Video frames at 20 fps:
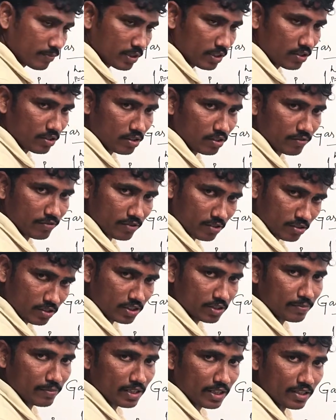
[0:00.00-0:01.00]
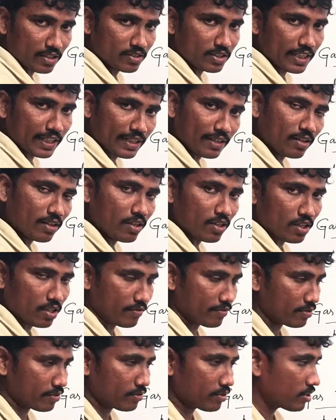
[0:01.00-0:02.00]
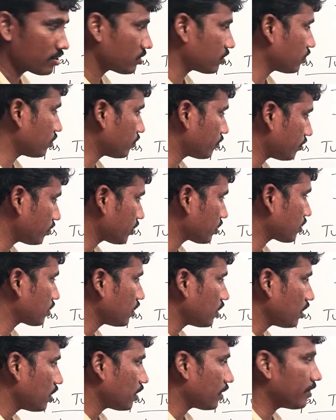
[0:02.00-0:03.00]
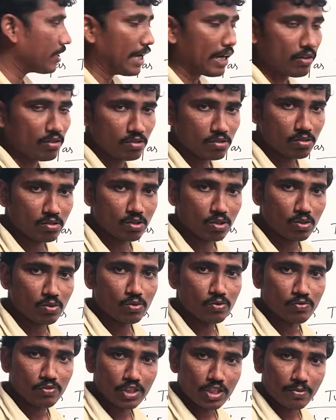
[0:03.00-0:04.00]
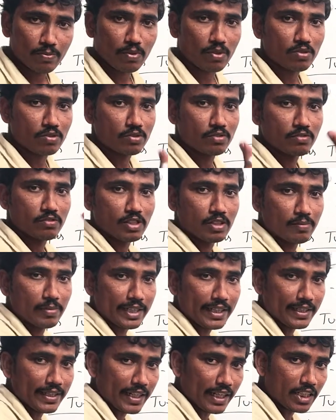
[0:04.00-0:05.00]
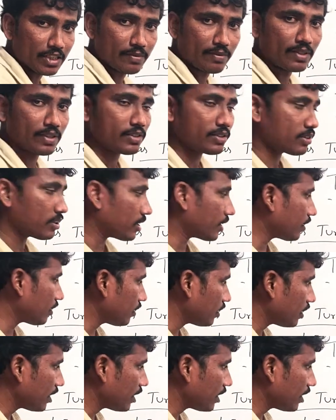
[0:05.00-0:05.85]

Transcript: the, for this Brayton cycle afterwards. So first we have to know which process will be takes place on